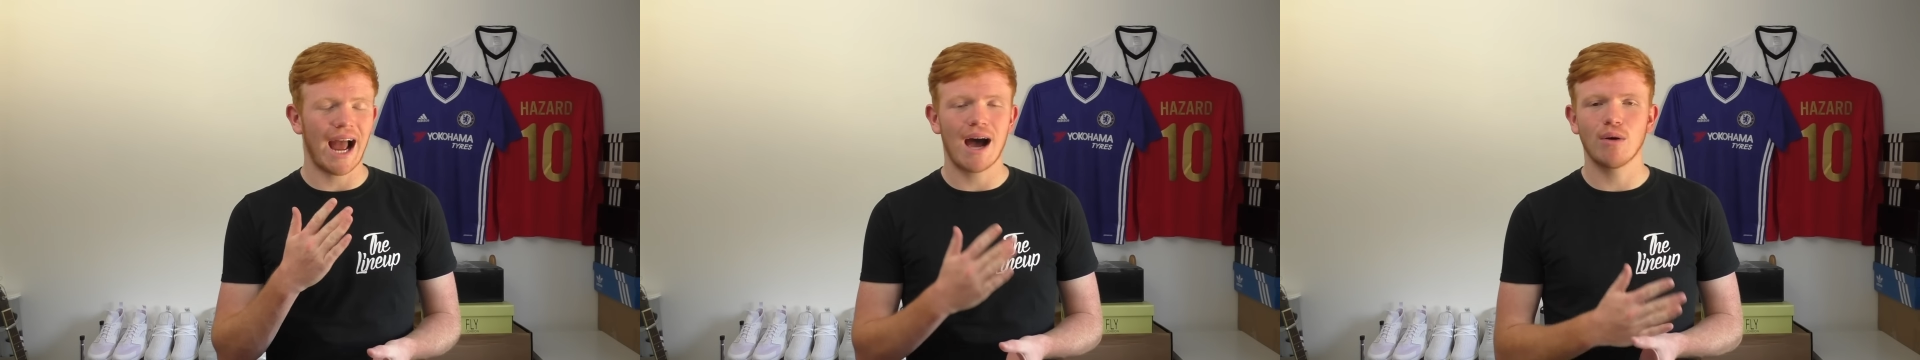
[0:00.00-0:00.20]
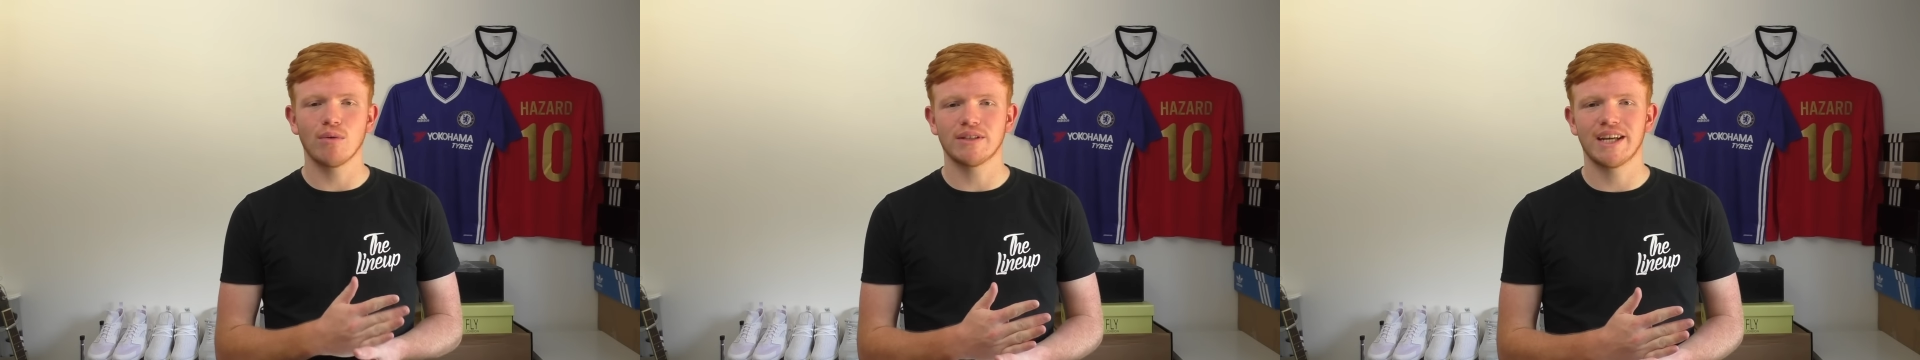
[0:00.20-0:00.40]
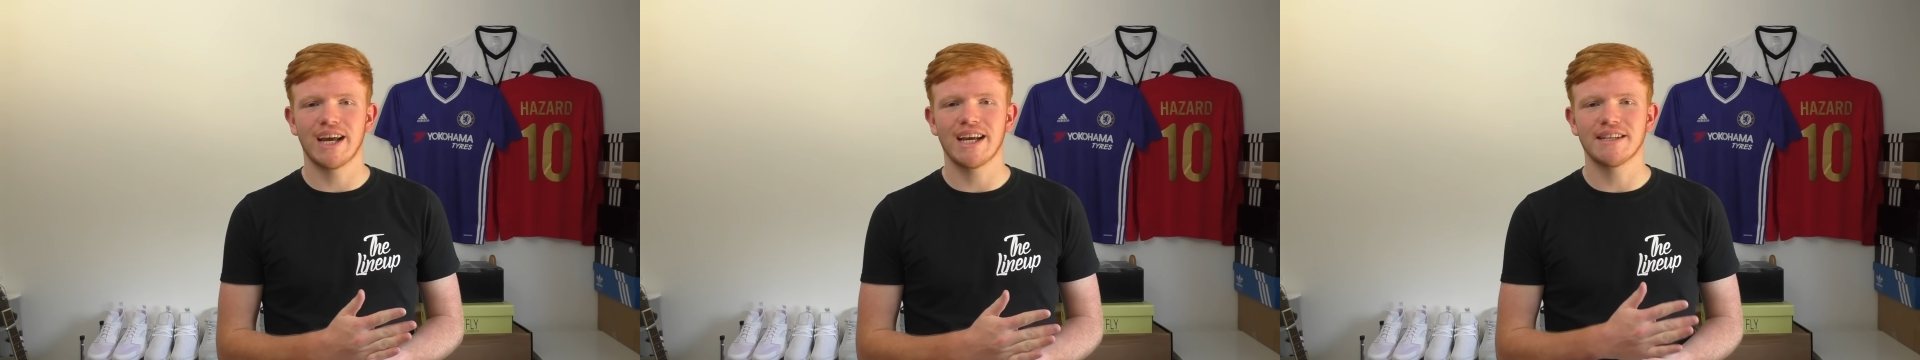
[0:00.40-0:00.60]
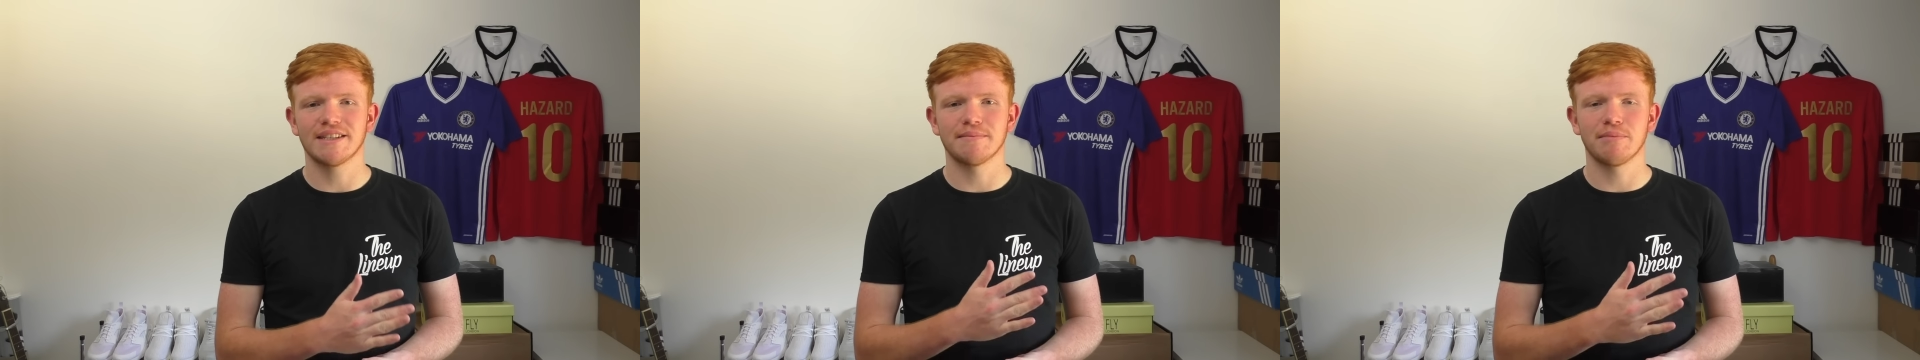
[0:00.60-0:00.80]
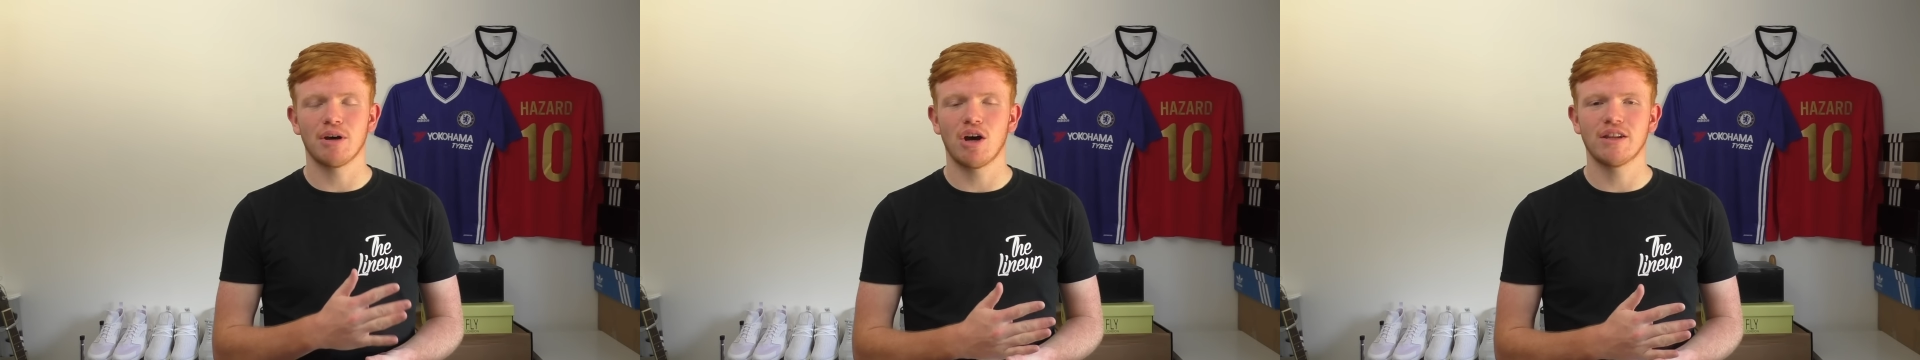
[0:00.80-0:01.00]
outtakes
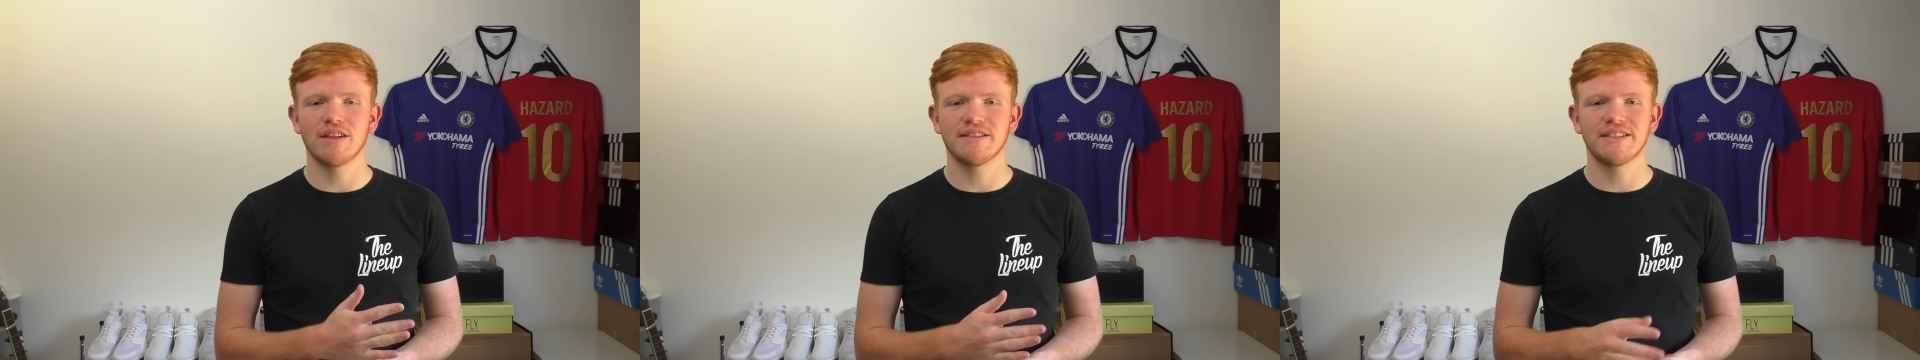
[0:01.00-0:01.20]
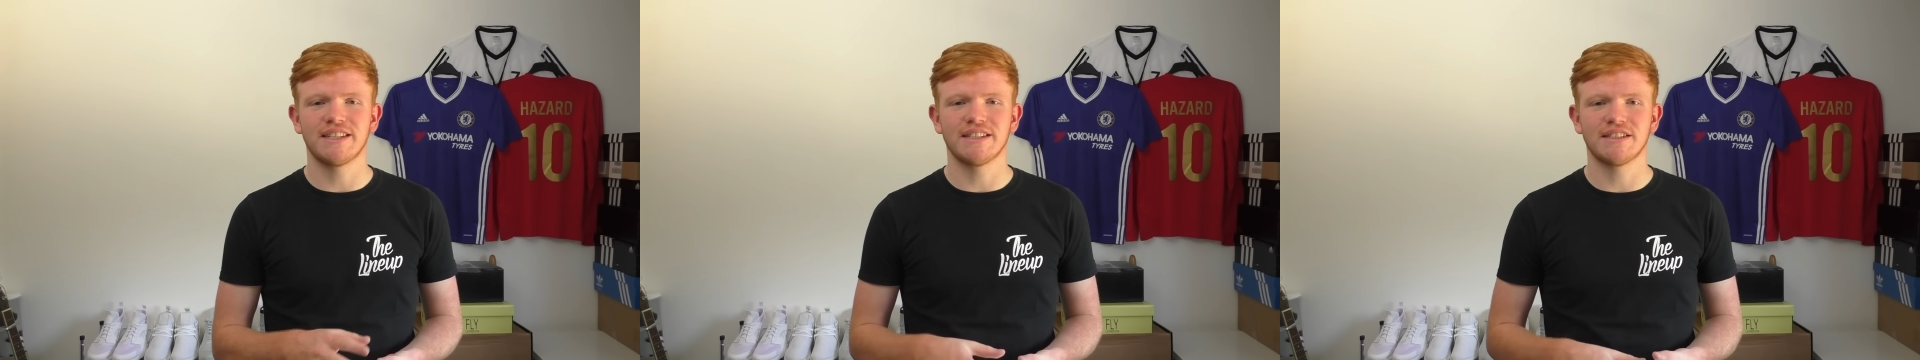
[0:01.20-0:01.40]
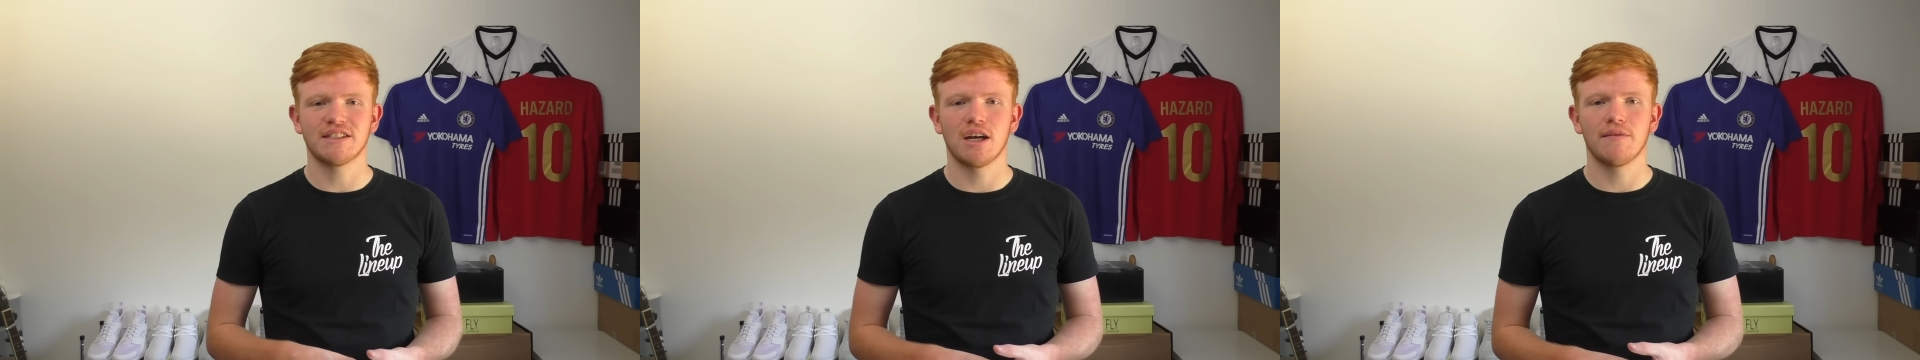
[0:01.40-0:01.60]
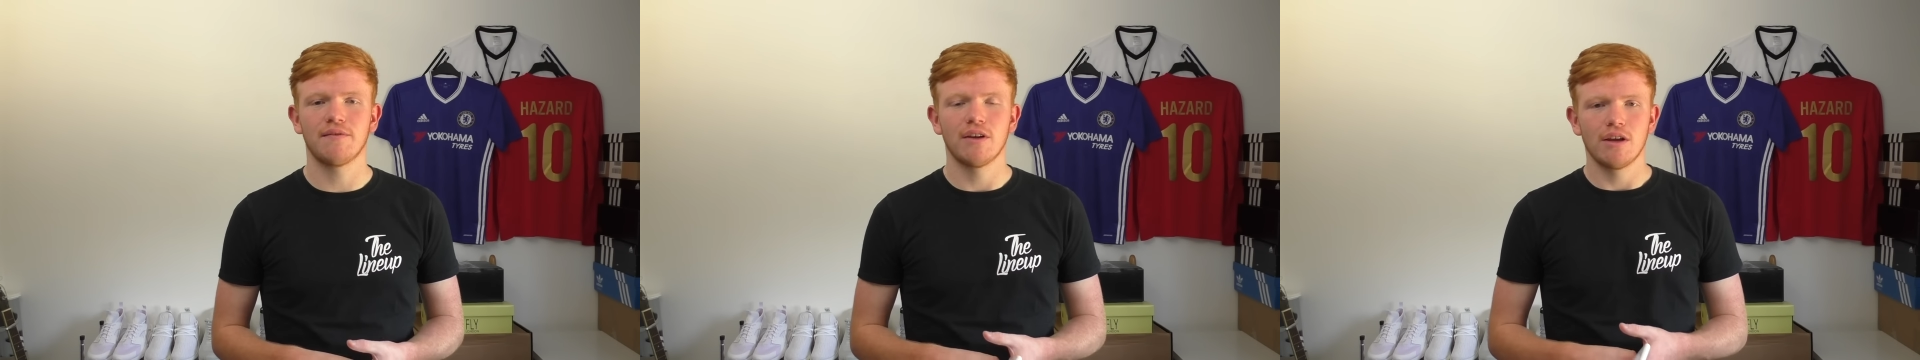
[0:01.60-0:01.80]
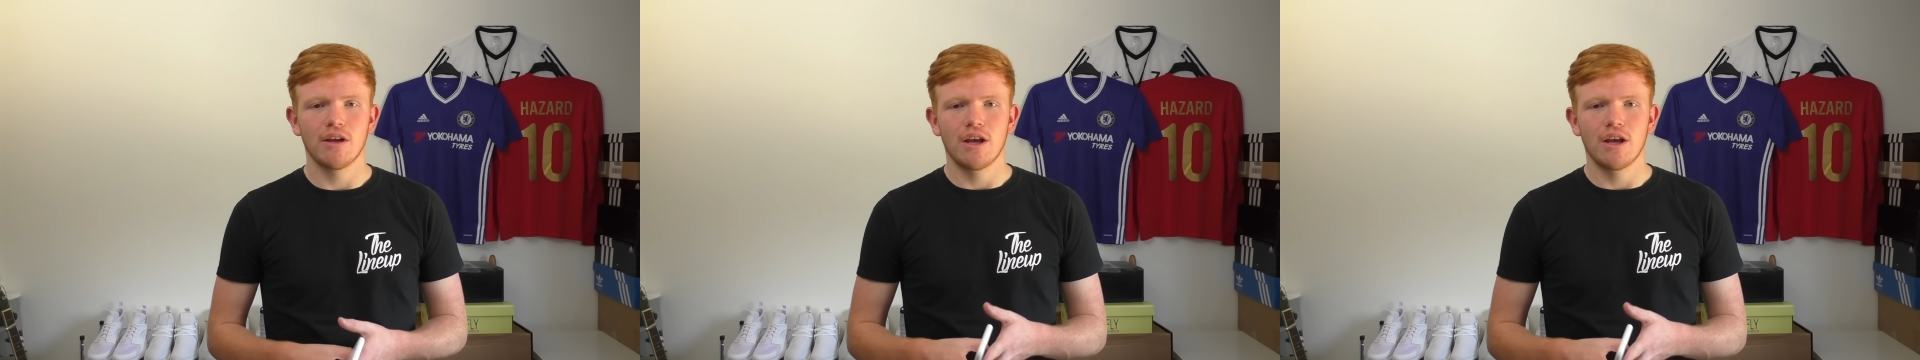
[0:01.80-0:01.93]
and behind the scenes stuff.